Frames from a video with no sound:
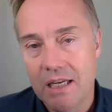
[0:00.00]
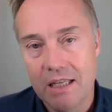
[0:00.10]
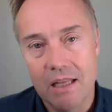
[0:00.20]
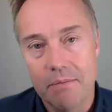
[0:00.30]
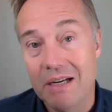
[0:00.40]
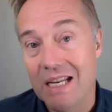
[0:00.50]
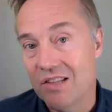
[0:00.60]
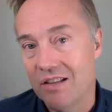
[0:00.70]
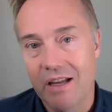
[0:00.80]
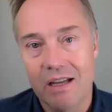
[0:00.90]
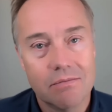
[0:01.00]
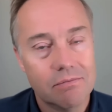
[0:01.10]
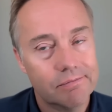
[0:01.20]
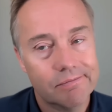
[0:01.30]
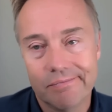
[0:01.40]
in the
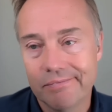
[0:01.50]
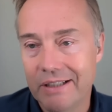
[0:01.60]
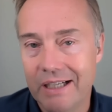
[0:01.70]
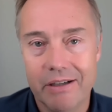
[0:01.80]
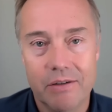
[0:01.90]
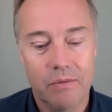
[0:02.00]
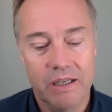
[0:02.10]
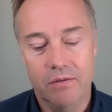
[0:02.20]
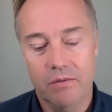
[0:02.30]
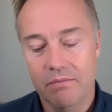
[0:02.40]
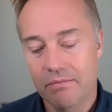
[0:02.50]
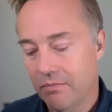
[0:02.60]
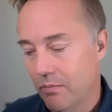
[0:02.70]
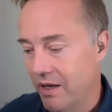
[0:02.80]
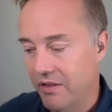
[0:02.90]
peninsula, you know, in,
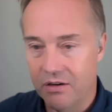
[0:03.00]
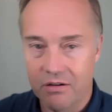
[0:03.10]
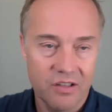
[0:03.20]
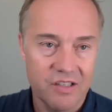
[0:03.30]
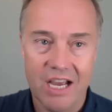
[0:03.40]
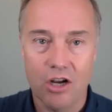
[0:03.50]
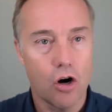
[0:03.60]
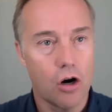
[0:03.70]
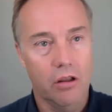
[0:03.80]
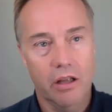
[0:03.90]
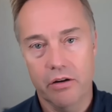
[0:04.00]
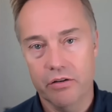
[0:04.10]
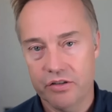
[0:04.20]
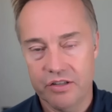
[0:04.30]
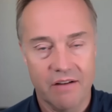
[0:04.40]
in whether you're in San
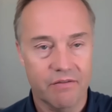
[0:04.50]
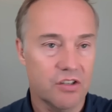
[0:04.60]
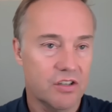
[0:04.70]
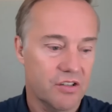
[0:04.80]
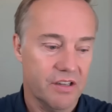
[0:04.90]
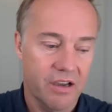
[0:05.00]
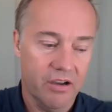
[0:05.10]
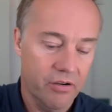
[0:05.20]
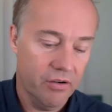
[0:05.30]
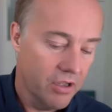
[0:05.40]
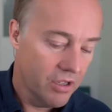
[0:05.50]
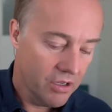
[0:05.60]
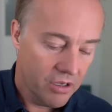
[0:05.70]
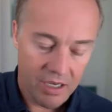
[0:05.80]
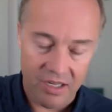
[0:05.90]
Carlos, San Francisco,
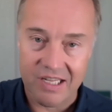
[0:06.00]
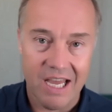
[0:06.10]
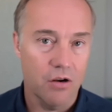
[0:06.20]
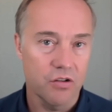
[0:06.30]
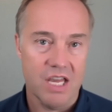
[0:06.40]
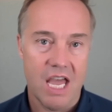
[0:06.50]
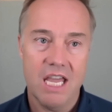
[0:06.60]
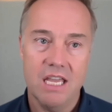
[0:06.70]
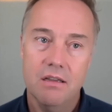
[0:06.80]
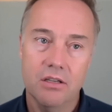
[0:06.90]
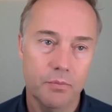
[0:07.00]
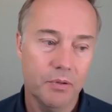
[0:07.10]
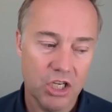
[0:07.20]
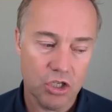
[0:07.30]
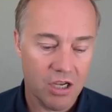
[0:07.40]
uh, San Jose,
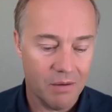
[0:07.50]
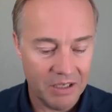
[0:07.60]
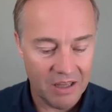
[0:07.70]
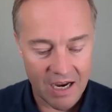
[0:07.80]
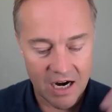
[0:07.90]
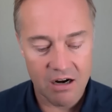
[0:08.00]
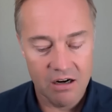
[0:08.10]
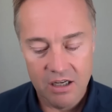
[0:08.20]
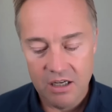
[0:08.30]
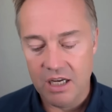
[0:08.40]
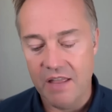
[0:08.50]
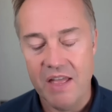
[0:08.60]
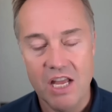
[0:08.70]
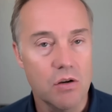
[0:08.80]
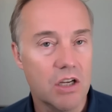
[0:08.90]
you place your company there
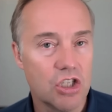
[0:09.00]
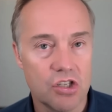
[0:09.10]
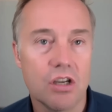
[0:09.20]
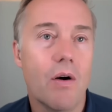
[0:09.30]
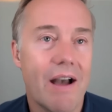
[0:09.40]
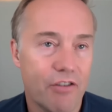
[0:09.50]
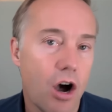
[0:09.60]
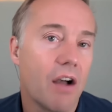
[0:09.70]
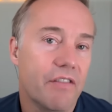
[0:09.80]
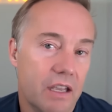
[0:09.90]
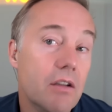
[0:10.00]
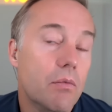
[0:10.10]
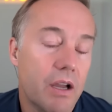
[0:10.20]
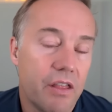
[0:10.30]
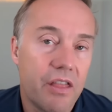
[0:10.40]
and then you can just go have
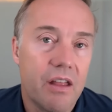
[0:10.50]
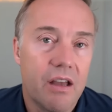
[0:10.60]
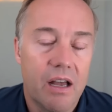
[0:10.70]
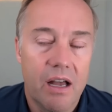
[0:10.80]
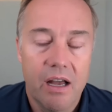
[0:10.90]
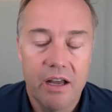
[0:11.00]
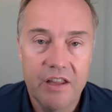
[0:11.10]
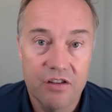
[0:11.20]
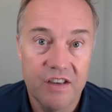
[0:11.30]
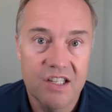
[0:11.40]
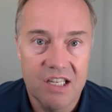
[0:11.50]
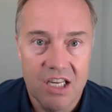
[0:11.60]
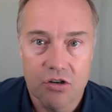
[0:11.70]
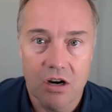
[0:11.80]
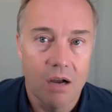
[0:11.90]
coffee with uh, these
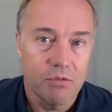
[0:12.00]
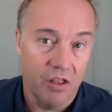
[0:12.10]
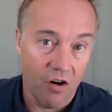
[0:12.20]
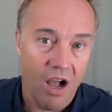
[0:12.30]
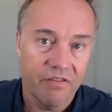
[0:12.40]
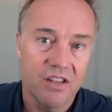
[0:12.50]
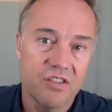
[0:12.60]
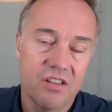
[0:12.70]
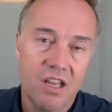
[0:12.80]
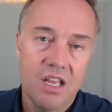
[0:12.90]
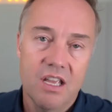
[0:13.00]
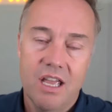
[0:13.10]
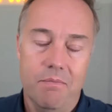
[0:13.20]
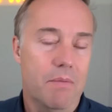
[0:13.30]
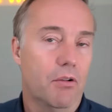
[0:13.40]
VCs or come to their office.
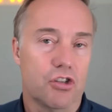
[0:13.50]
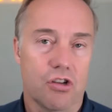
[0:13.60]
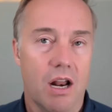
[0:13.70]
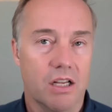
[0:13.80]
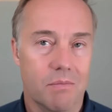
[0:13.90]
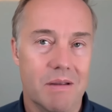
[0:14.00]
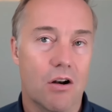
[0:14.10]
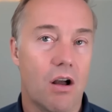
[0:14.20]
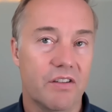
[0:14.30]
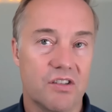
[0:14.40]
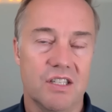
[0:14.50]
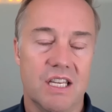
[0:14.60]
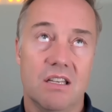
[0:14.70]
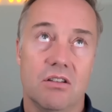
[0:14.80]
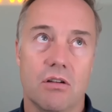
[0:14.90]
And people are starting to be in
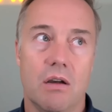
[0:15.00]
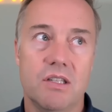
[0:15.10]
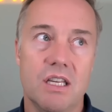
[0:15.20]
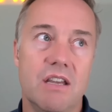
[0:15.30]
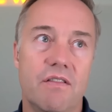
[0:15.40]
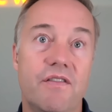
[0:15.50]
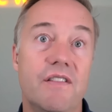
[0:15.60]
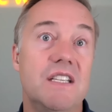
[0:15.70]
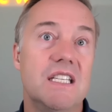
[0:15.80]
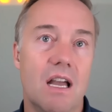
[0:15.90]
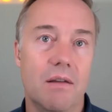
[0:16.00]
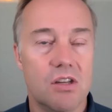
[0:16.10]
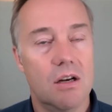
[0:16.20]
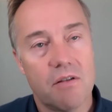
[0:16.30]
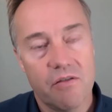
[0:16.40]
offices again. So I would say you get 50
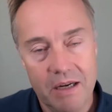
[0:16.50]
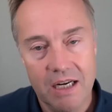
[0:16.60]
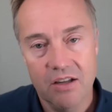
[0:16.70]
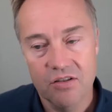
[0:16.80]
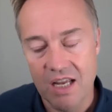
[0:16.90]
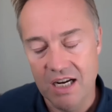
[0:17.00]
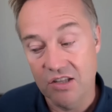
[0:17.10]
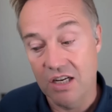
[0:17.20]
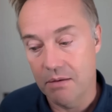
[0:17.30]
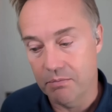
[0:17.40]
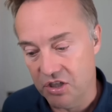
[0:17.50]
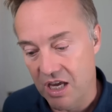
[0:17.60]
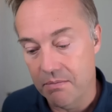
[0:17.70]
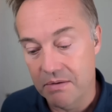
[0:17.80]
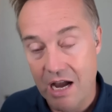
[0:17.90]
times the number of meetings, and it's a
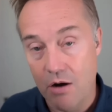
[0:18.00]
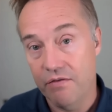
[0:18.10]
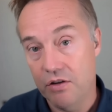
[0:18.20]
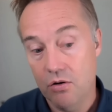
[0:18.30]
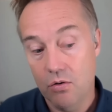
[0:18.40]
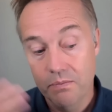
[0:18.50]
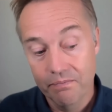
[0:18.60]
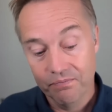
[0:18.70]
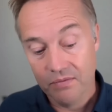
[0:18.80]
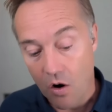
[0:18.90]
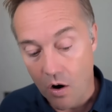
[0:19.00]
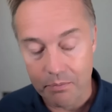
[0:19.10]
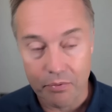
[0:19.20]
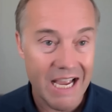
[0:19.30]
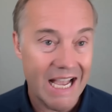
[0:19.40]
numbers game. Now, if you
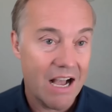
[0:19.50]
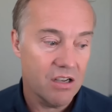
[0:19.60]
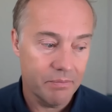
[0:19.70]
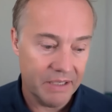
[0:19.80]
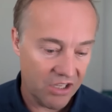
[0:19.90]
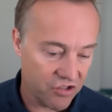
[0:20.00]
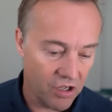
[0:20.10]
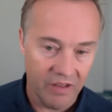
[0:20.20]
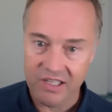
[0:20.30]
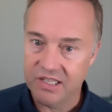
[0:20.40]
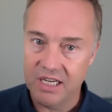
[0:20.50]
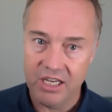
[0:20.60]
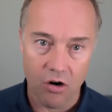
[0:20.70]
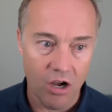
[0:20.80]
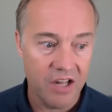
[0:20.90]
are a breakout company in Salt Lake
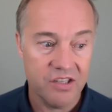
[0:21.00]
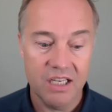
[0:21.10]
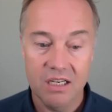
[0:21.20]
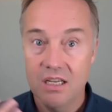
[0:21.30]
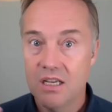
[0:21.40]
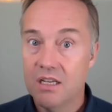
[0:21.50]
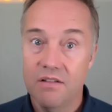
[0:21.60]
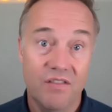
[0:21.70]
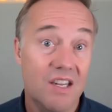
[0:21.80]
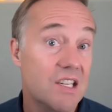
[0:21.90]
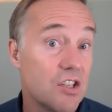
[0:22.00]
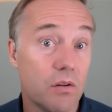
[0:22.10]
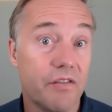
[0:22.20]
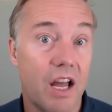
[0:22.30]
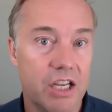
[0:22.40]
City or Austin,
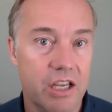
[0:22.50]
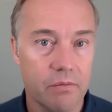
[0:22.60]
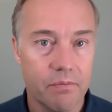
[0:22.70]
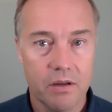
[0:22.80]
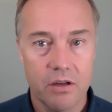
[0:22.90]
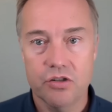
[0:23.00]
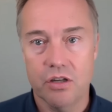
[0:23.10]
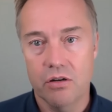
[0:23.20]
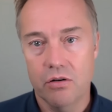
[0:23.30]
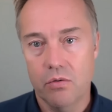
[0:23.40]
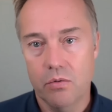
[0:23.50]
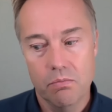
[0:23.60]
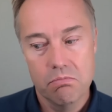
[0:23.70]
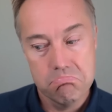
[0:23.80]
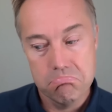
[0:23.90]
VCs will fly to you. So